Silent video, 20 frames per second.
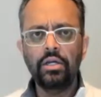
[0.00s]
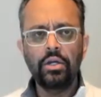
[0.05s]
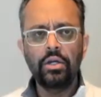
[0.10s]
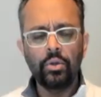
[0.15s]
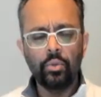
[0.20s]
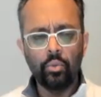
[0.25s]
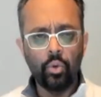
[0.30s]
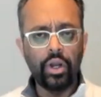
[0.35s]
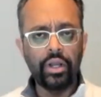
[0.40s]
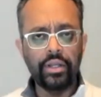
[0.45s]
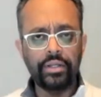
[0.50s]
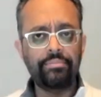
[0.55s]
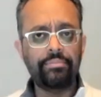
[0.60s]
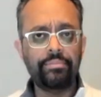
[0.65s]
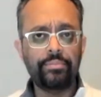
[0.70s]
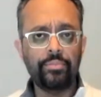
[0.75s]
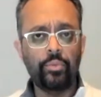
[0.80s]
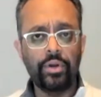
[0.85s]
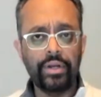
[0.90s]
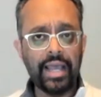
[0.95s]

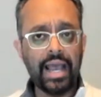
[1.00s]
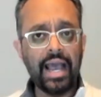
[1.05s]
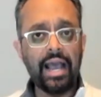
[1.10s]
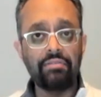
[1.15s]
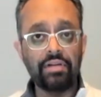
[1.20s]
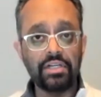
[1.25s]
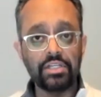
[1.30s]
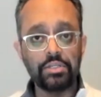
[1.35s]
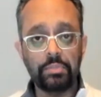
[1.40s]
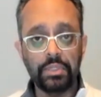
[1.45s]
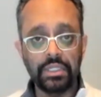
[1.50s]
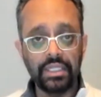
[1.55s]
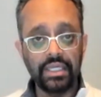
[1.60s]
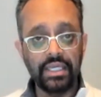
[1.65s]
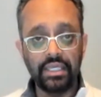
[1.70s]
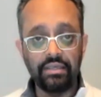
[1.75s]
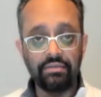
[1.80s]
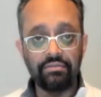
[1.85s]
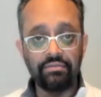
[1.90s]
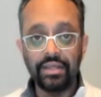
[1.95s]
would have us
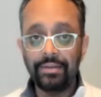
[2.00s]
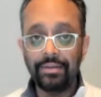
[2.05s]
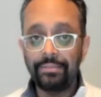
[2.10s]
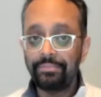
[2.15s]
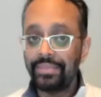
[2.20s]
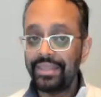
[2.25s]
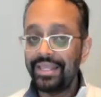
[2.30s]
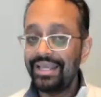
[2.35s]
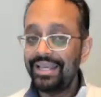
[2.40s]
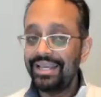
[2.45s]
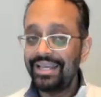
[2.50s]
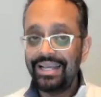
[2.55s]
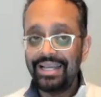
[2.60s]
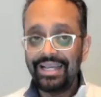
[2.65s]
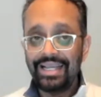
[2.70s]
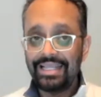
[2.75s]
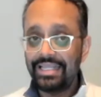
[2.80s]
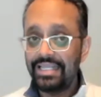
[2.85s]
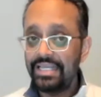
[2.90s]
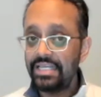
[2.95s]
believe,
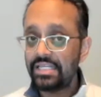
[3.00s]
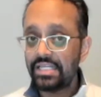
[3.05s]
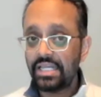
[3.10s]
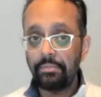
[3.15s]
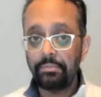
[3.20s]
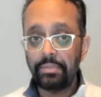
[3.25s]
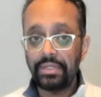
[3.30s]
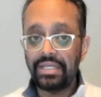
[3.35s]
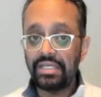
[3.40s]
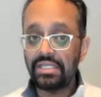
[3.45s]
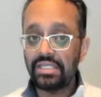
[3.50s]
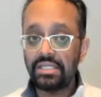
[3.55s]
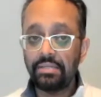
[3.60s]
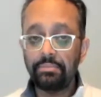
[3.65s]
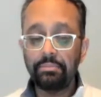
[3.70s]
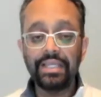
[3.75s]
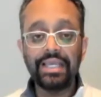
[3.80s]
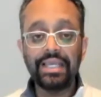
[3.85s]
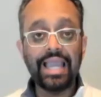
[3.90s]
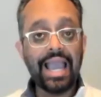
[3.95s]
these companies
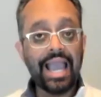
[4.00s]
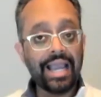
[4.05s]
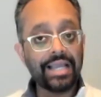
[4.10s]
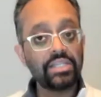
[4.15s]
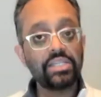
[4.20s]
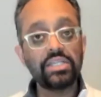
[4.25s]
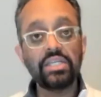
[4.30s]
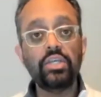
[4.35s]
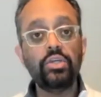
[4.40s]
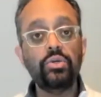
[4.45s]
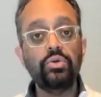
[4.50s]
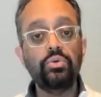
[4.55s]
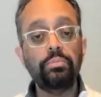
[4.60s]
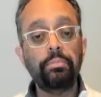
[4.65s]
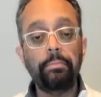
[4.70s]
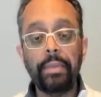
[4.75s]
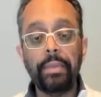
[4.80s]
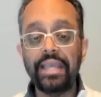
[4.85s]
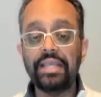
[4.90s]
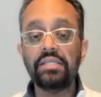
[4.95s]
simply execute
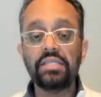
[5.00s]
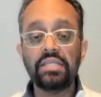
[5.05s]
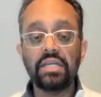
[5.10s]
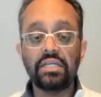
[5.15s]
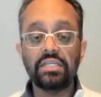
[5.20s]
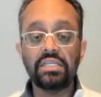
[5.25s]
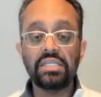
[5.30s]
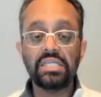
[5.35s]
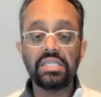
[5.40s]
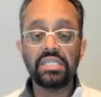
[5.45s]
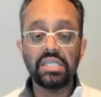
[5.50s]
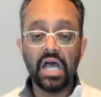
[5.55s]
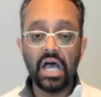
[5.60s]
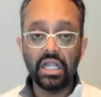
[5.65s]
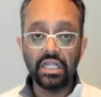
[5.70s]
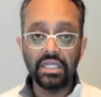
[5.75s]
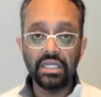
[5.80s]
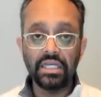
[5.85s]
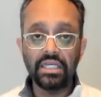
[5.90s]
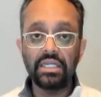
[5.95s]
based on
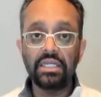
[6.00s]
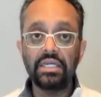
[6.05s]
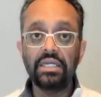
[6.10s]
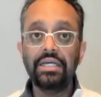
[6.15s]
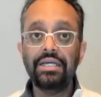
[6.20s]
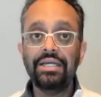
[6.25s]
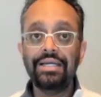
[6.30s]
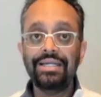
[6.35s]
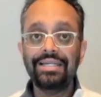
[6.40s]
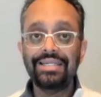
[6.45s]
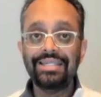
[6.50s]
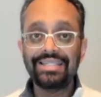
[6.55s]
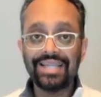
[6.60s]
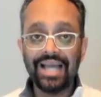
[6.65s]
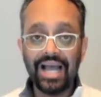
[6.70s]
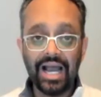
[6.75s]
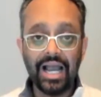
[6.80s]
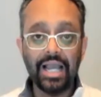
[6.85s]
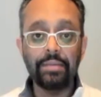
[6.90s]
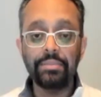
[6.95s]
solid,
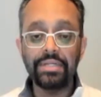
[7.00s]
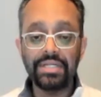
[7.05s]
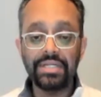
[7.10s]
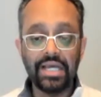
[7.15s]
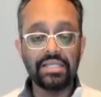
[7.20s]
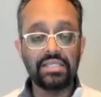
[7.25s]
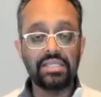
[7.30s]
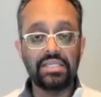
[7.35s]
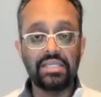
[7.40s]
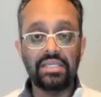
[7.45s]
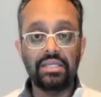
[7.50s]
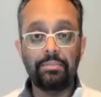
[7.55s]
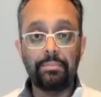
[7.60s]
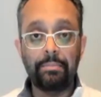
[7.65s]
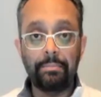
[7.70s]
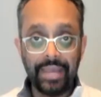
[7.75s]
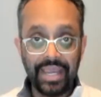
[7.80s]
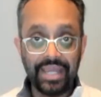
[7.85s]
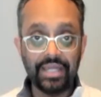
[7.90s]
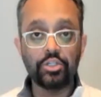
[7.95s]
time-tested
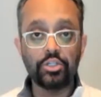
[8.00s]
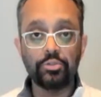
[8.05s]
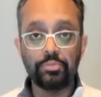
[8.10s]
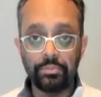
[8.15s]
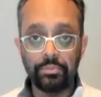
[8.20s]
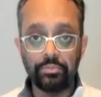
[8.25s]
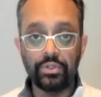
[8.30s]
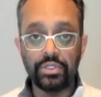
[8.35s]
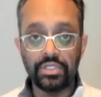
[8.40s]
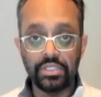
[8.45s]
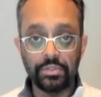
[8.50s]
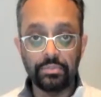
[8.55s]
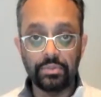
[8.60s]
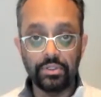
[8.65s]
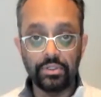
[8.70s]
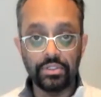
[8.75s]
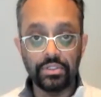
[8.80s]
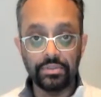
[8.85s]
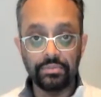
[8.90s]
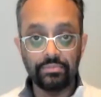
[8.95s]
management
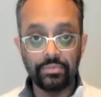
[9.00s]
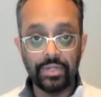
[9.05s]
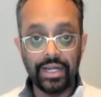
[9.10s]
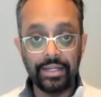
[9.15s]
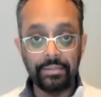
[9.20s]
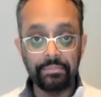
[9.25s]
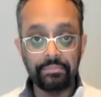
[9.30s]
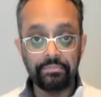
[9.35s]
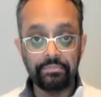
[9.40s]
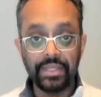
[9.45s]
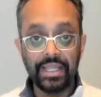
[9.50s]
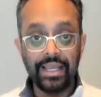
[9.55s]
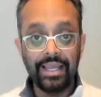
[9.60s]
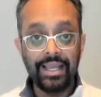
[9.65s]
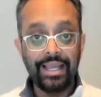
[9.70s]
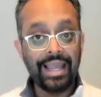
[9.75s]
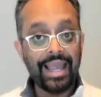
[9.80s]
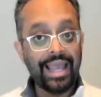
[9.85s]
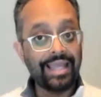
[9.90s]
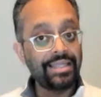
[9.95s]
principles, right?
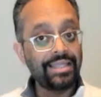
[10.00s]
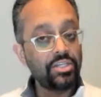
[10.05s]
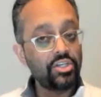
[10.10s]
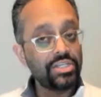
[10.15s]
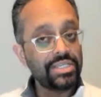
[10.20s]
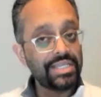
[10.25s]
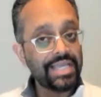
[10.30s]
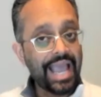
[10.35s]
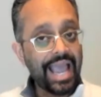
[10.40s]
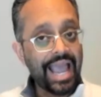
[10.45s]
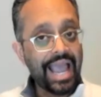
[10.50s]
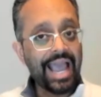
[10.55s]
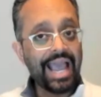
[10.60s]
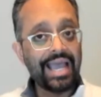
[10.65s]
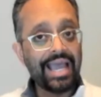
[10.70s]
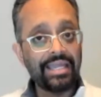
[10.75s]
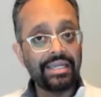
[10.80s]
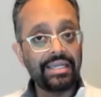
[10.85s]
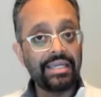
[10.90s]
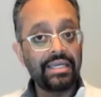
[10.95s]
And they just
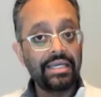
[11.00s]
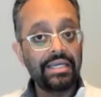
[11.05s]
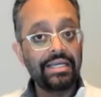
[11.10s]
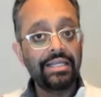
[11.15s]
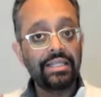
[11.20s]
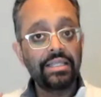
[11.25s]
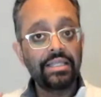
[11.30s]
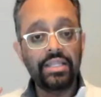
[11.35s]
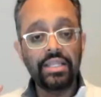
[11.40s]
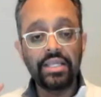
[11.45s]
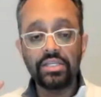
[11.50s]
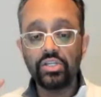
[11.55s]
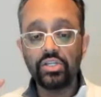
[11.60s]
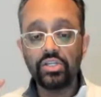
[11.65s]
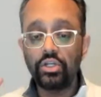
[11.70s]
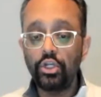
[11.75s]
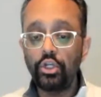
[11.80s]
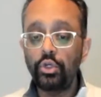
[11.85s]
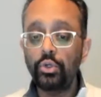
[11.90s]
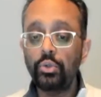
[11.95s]
add this
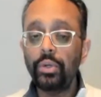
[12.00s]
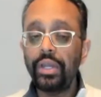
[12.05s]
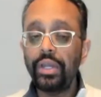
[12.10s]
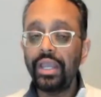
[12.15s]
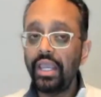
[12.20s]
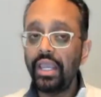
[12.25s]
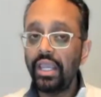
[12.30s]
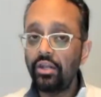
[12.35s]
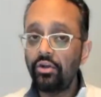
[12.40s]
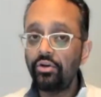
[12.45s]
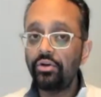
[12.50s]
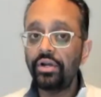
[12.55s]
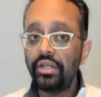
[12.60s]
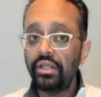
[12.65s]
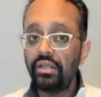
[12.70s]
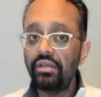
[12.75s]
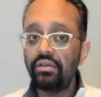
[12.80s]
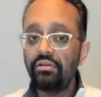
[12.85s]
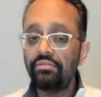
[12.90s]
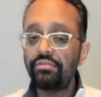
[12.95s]
new
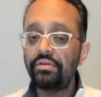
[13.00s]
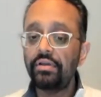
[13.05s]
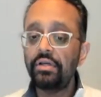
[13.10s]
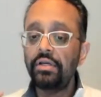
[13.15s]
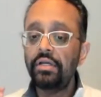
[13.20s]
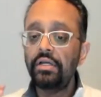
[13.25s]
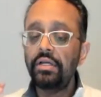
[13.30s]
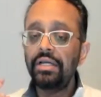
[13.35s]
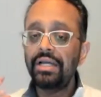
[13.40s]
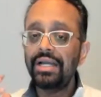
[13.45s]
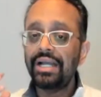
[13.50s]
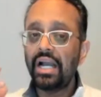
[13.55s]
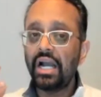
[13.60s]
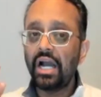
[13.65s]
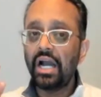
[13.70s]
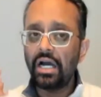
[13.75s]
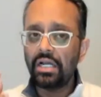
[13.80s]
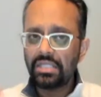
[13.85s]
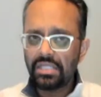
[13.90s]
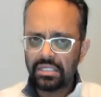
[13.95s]
iterative,
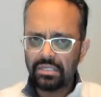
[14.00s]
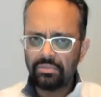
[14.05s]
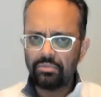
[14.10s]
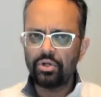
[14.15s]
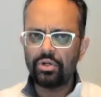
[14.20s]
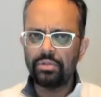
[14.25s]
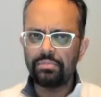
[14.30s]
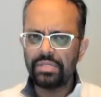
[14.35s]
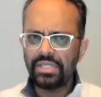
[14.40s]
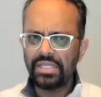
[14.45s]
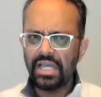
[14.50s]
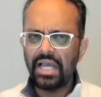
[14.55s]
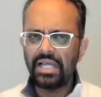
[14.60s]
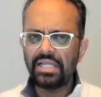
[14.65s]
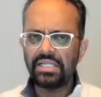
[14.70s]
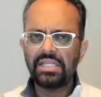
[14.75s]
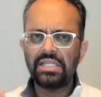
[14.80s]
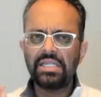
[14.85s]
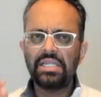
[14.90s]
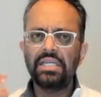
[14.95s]

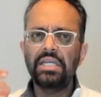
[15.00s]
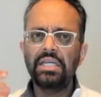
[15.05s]
customer-obsessed